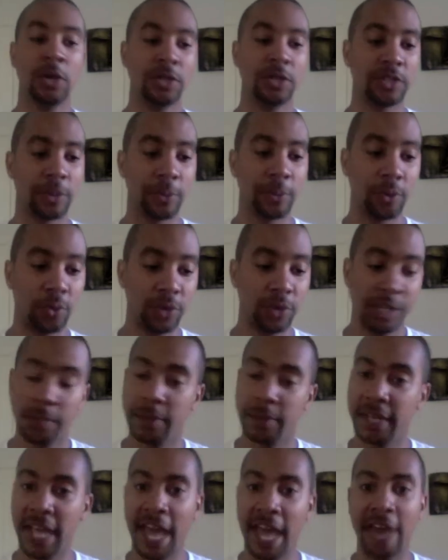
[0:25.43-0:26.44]
So I'm a really
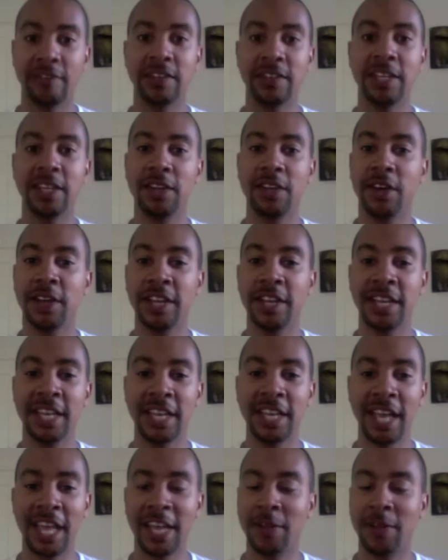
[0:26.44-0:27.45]
big advocate on
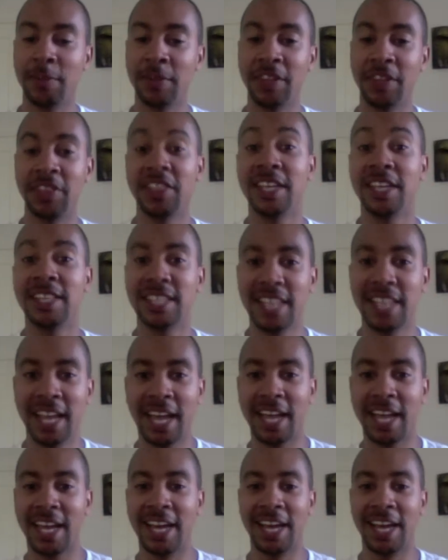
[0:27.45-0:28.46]
it. And but the thing that
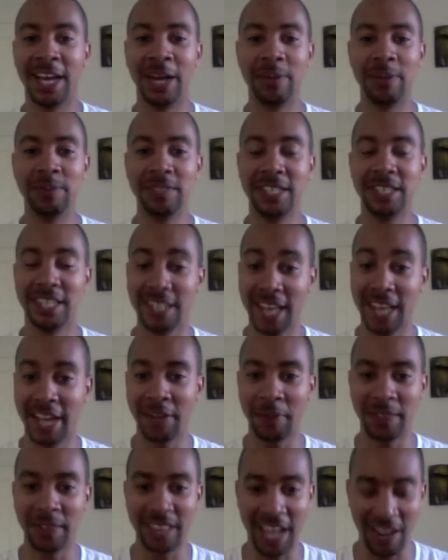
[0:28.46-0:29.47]
I uh, didn't like
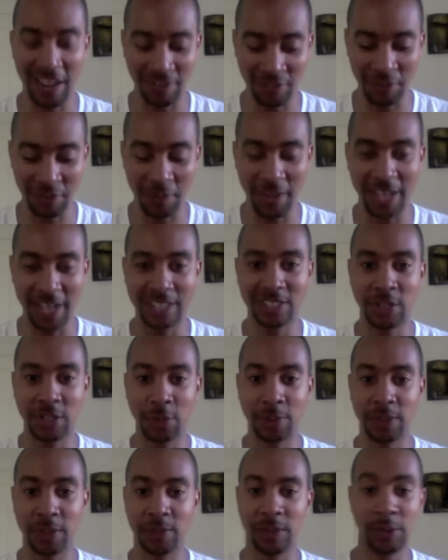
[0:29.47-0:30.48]
about the African black
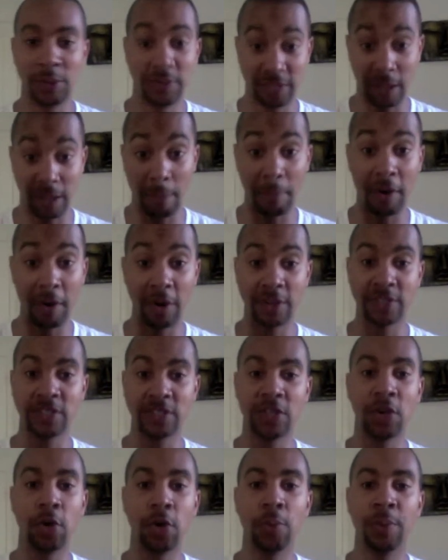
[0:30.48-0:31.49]
soap, it, it was a bar
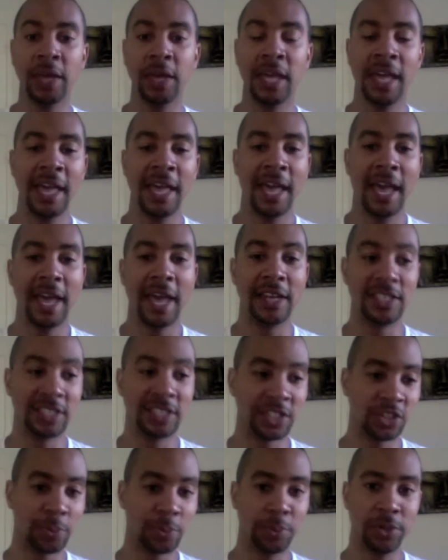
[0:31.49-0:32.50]
soap and it's
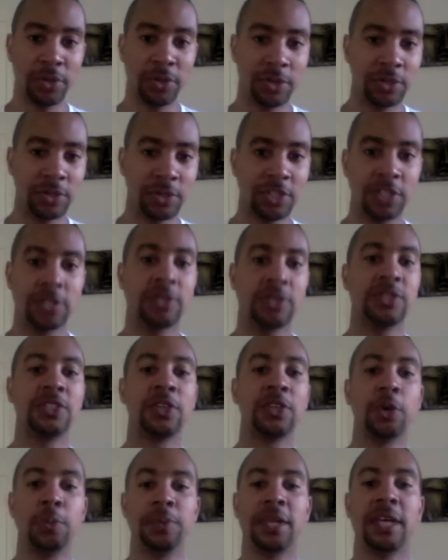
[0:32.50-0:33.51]
such a pure, gentle
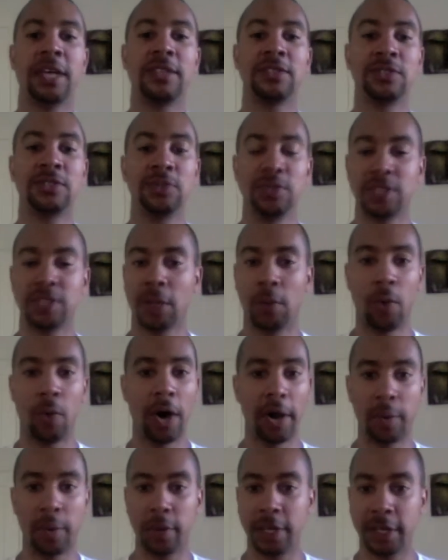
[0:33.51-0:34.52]
soap that as soon as like
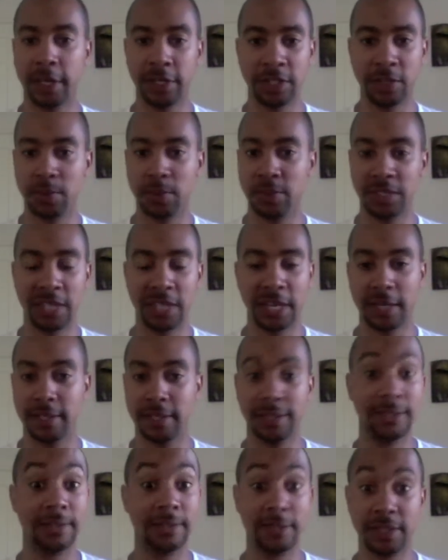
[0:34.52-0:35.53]
water hit to, it would just
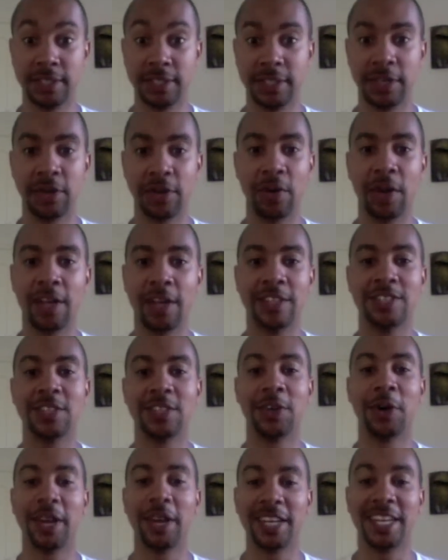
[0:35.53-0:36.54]
kind of disintegrate.
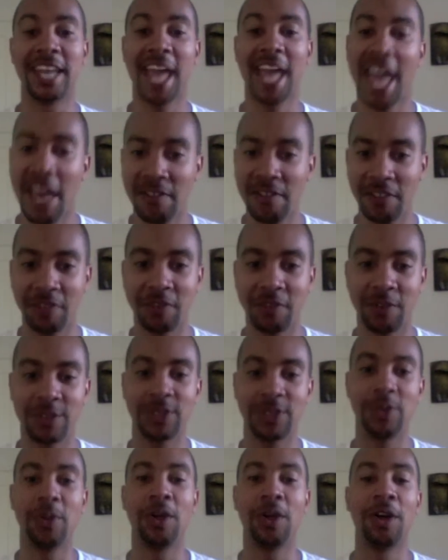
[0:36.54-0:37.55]
So I didn't have it for
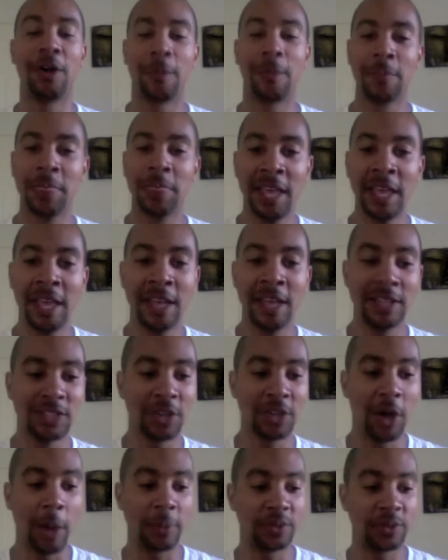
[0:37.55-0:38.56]
so long.
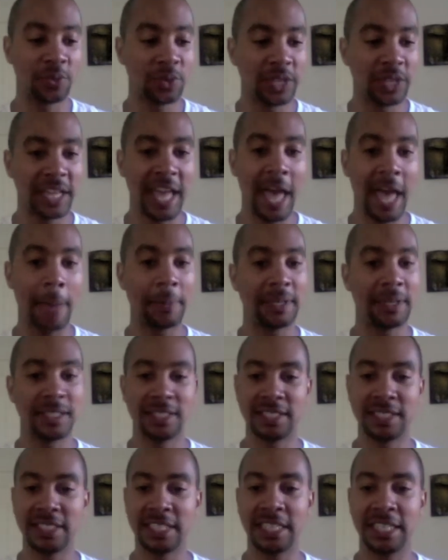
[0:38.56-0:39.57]
So I was really happy to
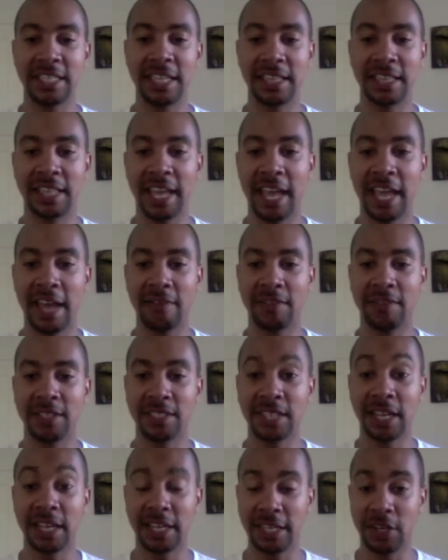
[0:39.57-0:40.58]
see that they have
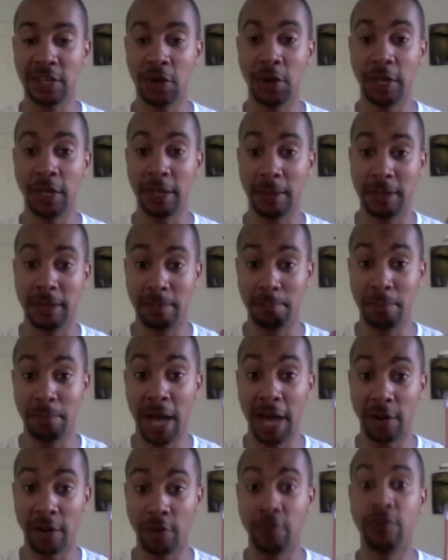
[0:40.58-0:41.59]
this kind of you know
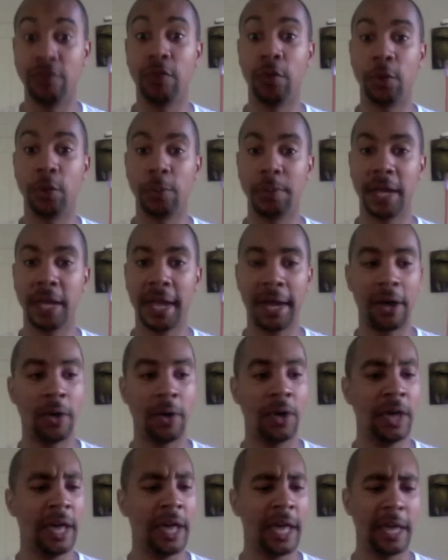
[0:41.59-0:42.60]
bottled form
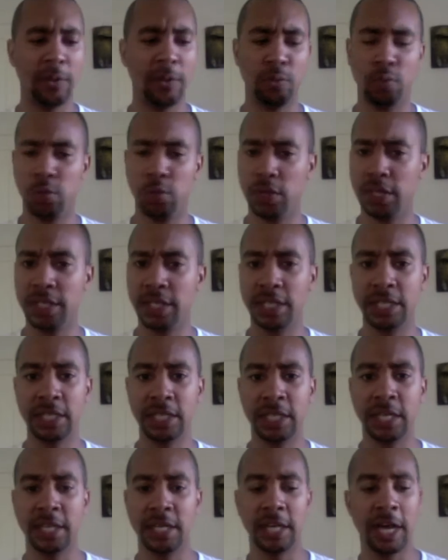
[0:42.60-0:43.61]
now. Really
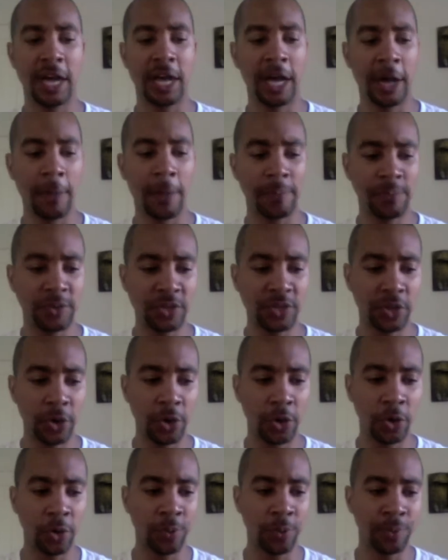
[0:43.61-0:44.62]
good. Um,
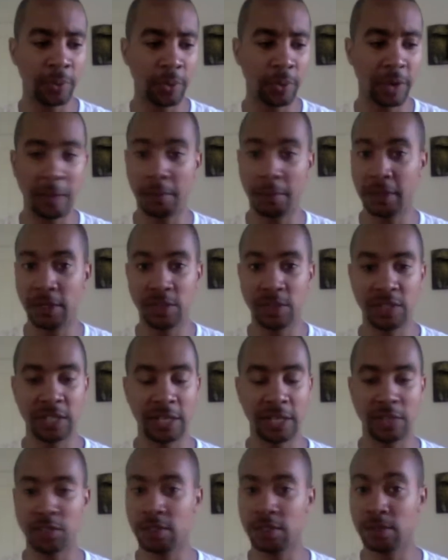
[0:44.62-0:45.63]
so what I've been using,
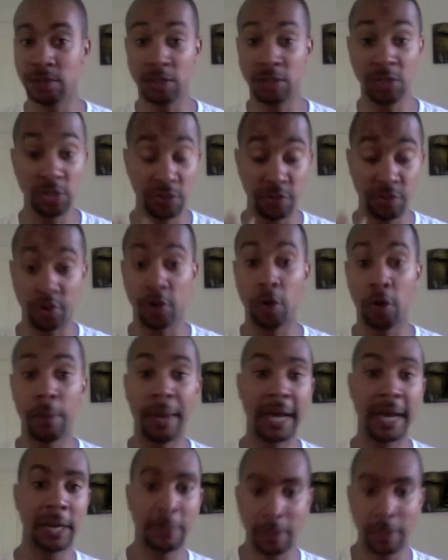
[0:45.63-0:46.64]
I use it use it for your whole
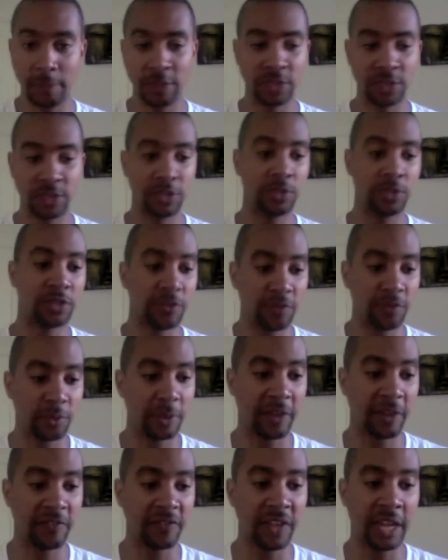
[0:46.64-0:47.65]
body, but I mostly use it for
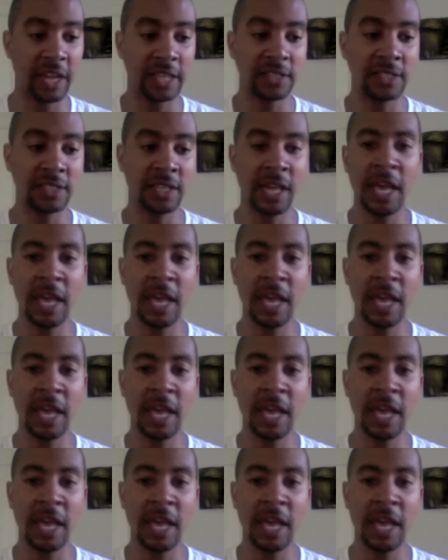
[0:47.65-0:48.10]
my face.